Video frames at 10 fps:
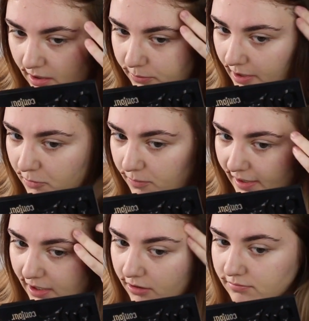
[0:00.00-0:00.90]
got primer in
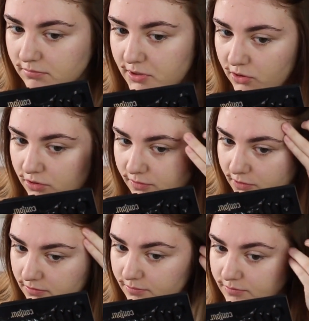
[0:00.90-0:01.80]
my hair.
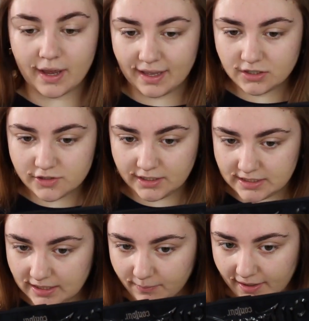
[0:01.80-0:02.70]
Beautiful. Oh, I actually
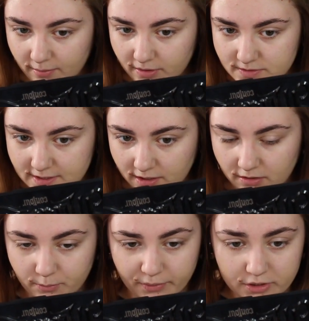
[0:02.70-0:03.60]
need to get my eyebrows
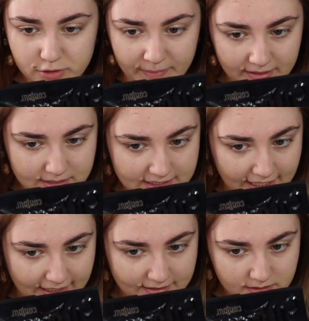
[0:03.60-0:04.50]
done. Bushman
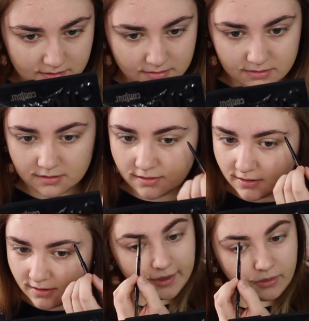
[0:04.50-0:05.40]
status.
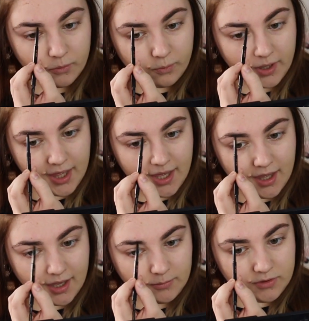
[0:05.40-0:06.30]
By the
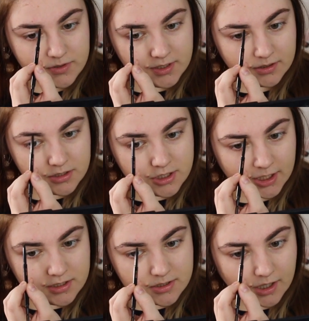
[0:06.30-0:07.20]
way, I'm using the
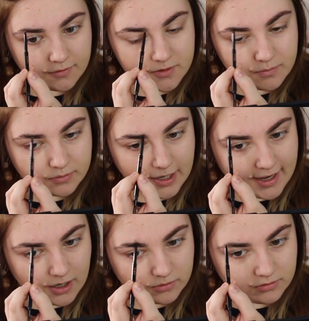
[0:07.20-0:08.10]
shade Soft
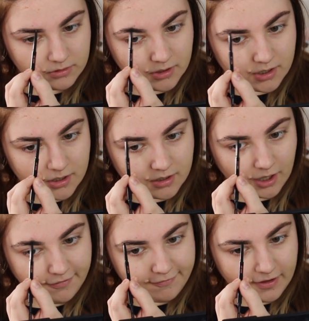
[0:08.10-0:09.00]
Brown.
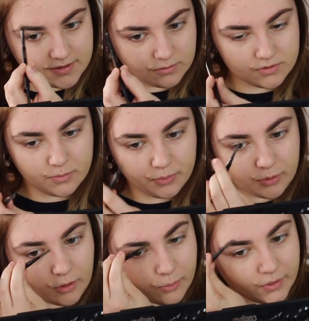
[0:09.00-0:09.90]
I felt it was
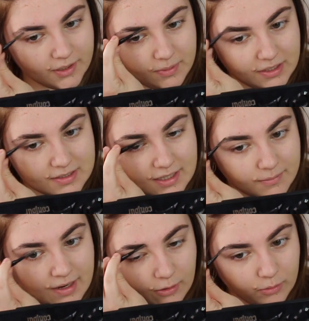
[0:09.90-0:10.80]
appropriate because
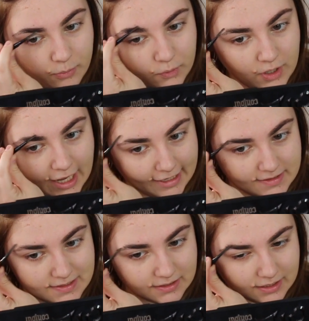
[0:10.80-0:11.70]
I'm now a
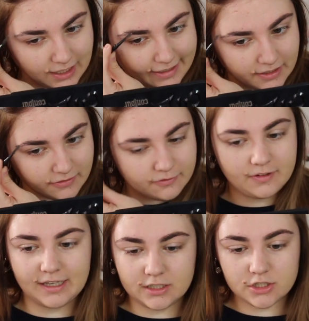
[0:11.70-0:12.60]
brunette, kind
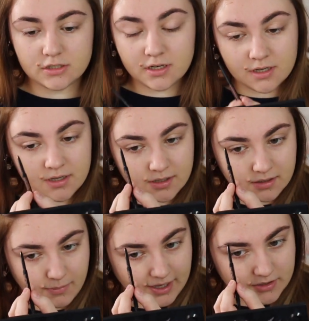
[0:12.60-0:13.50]
of-ish.
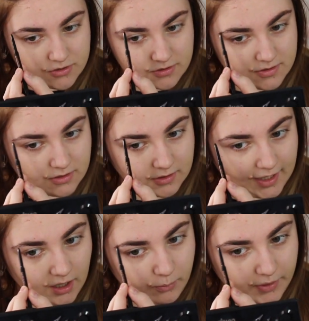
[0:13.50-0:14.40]
My ends are still
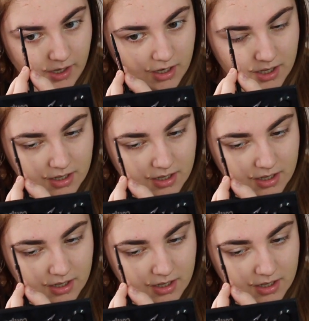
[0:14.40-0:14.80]
light, but